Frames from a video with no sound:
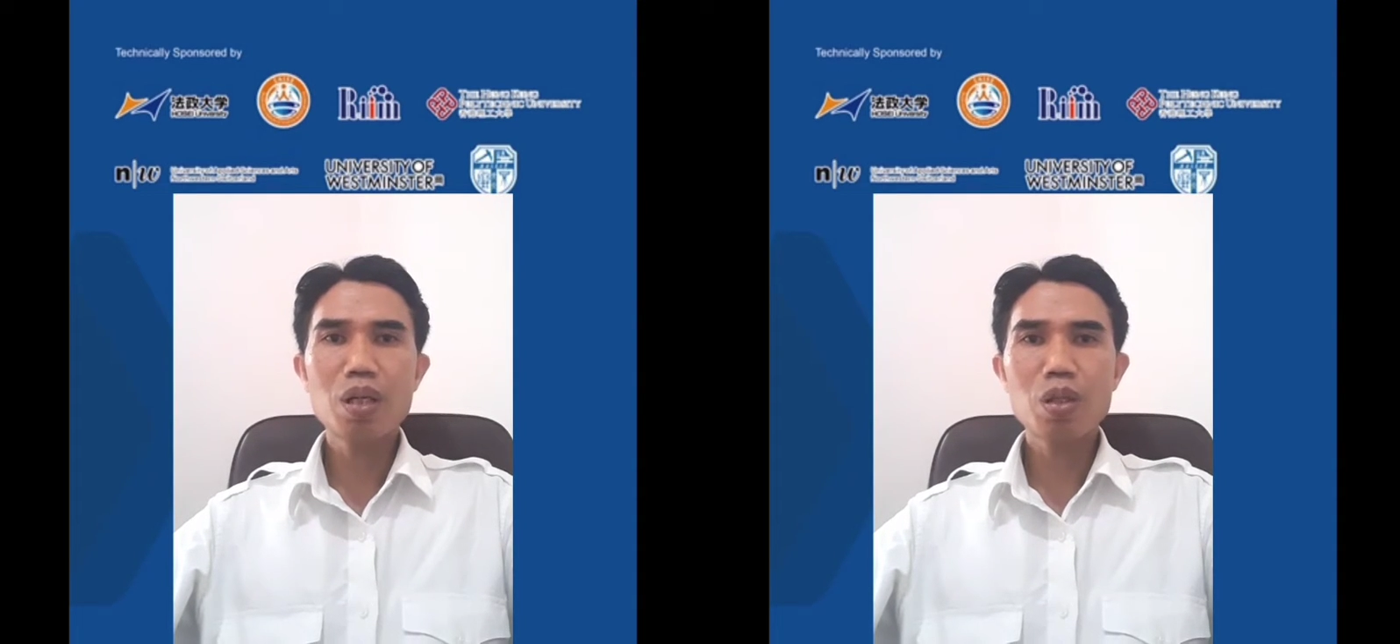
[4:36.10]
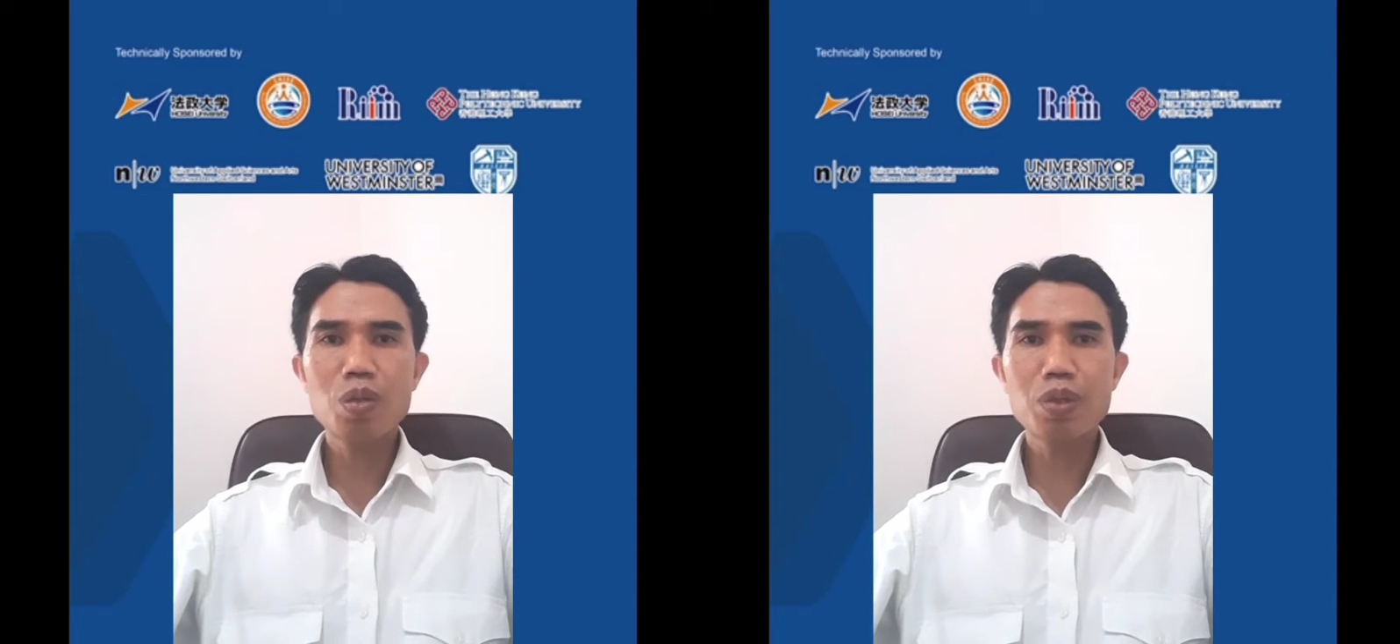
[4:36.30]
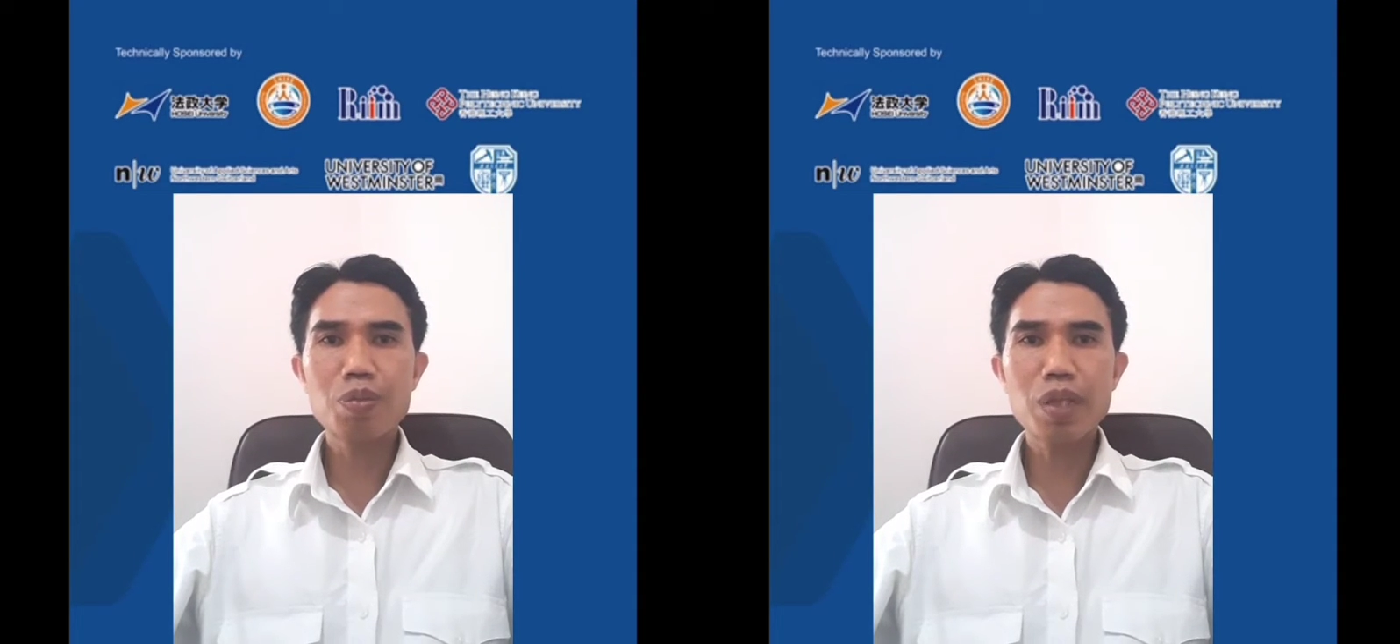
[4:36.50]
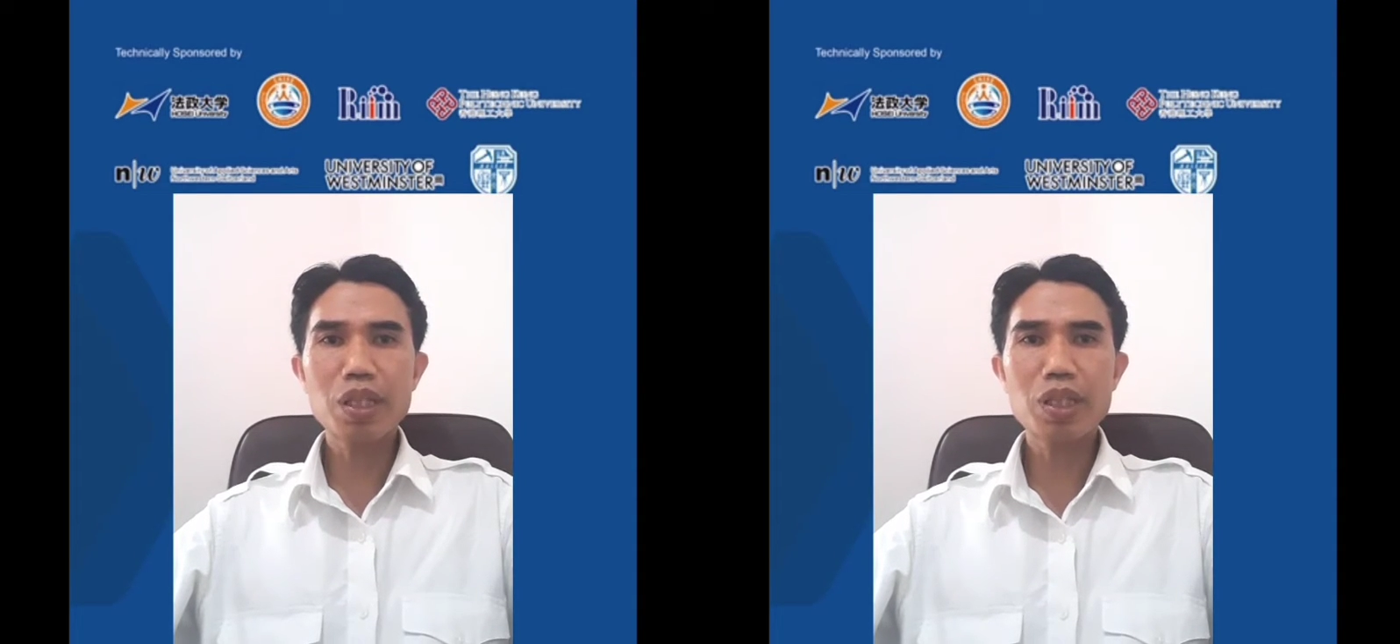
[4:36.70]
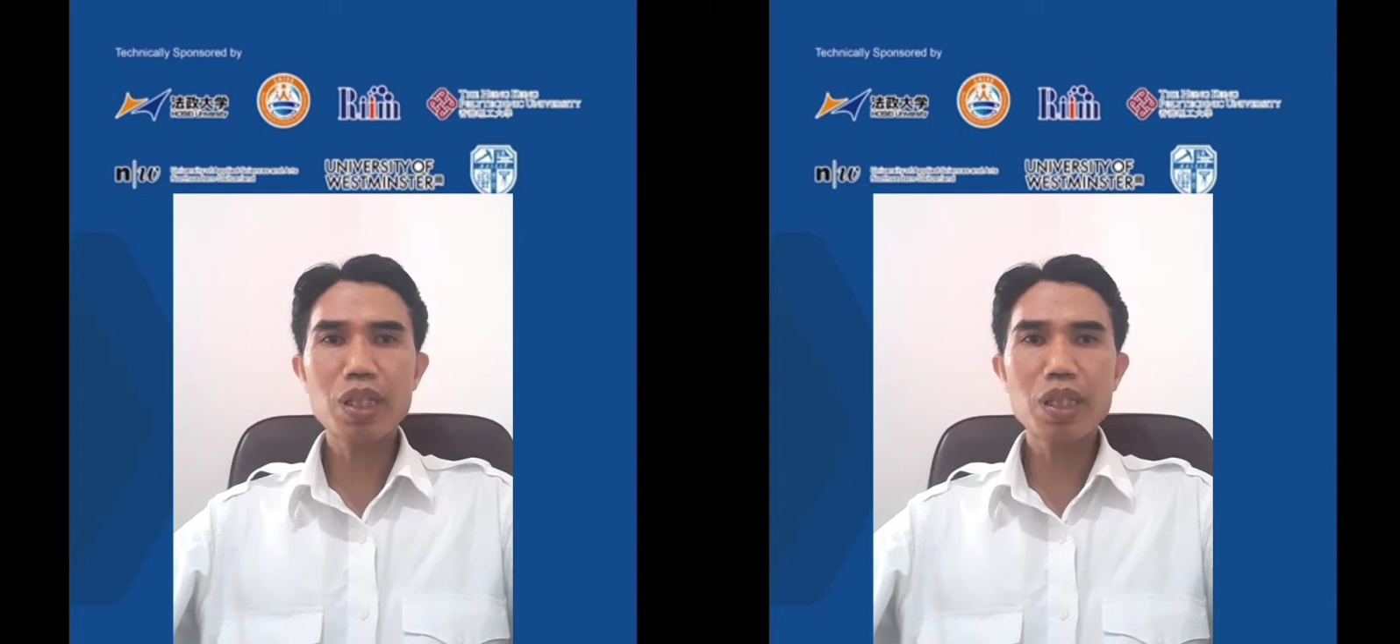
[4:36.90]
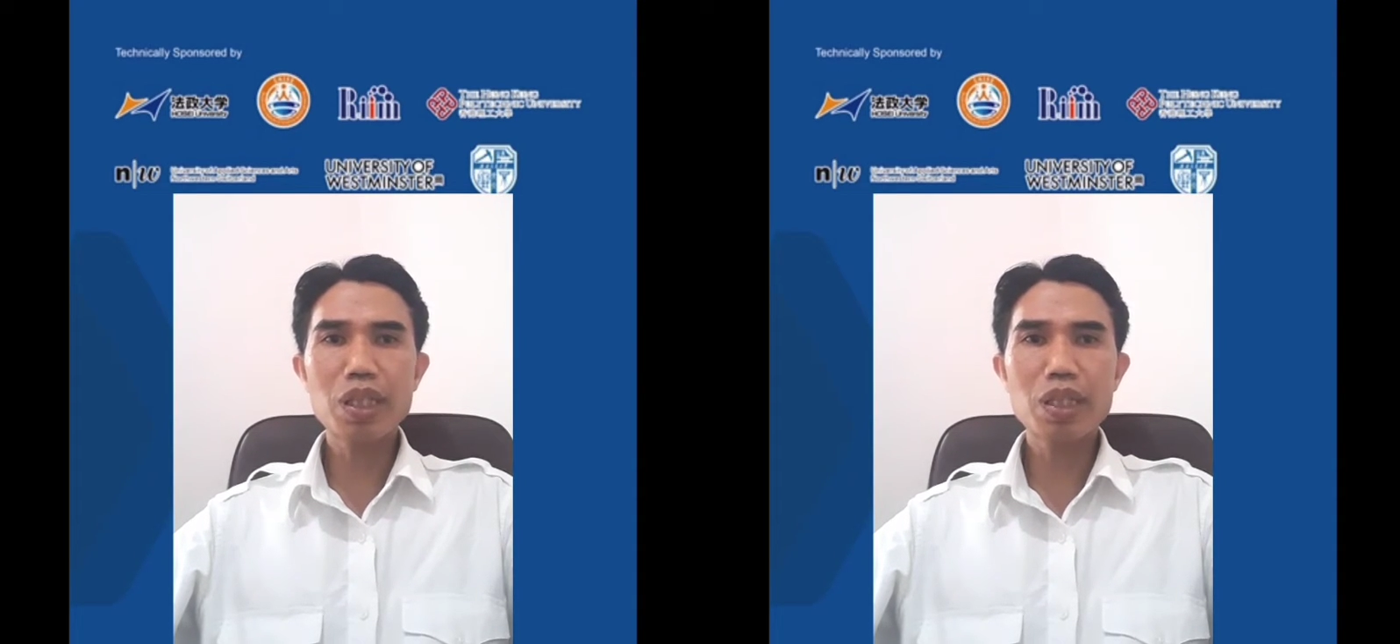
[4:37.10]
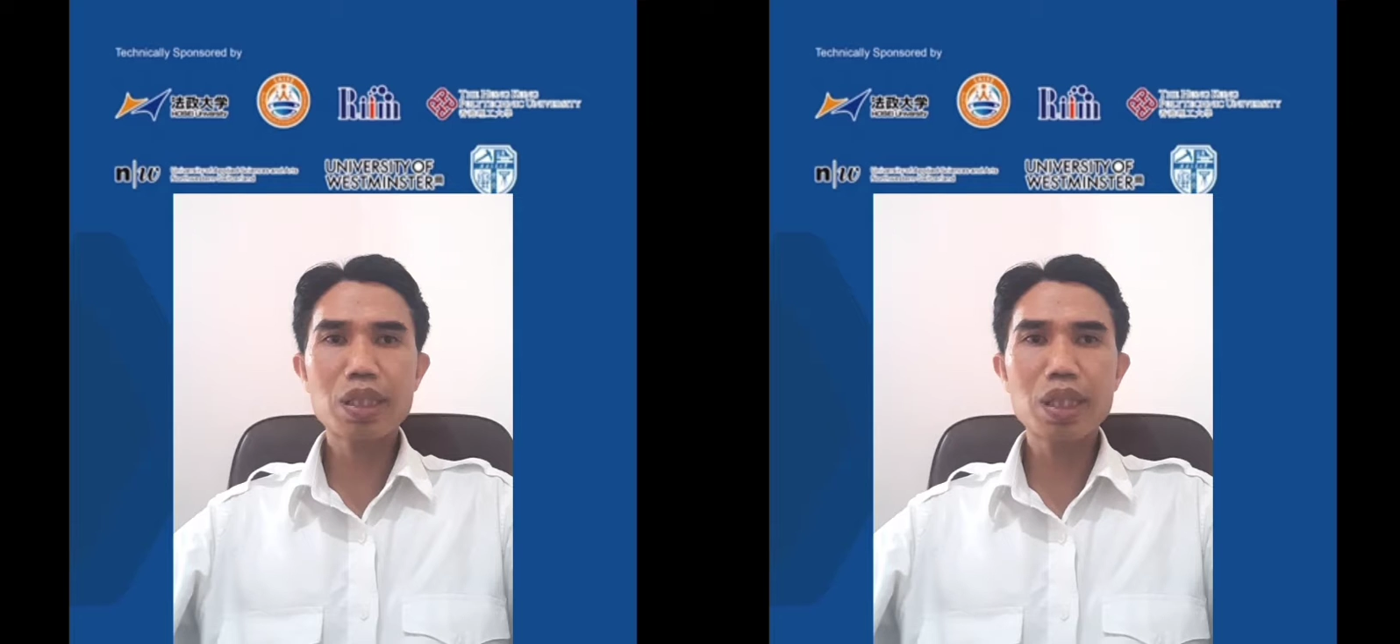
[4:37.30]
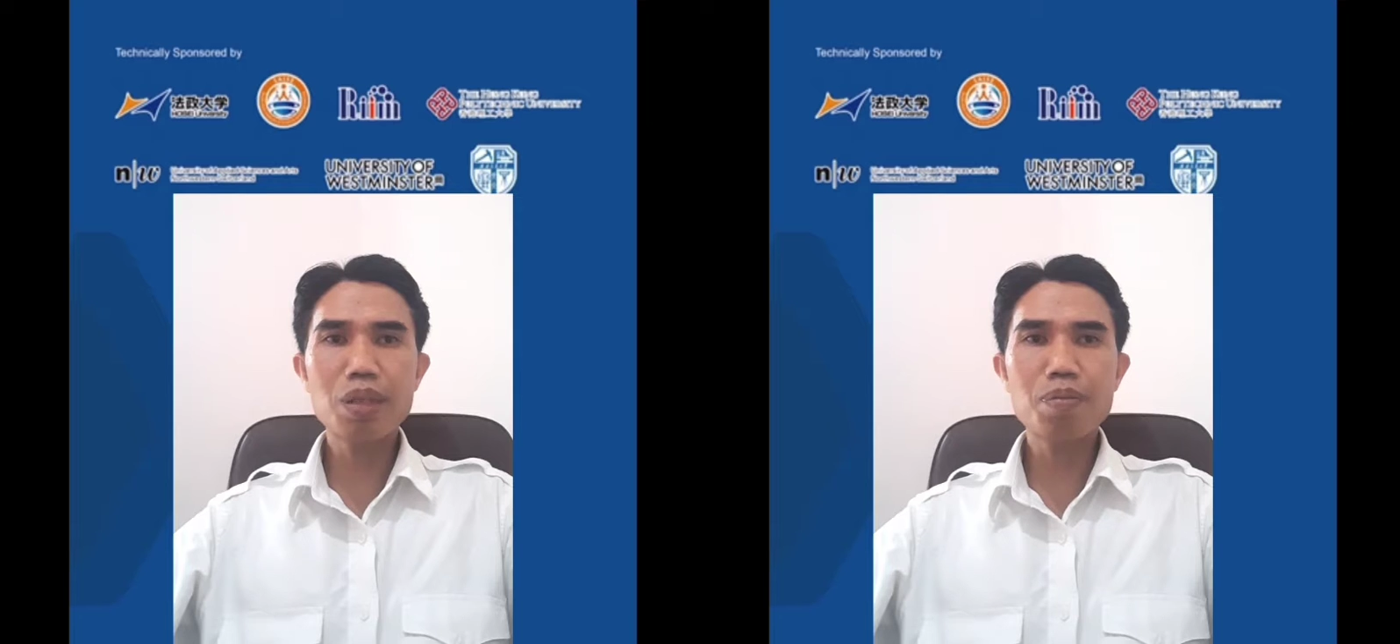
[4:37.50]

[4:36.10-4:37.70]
Group separation in C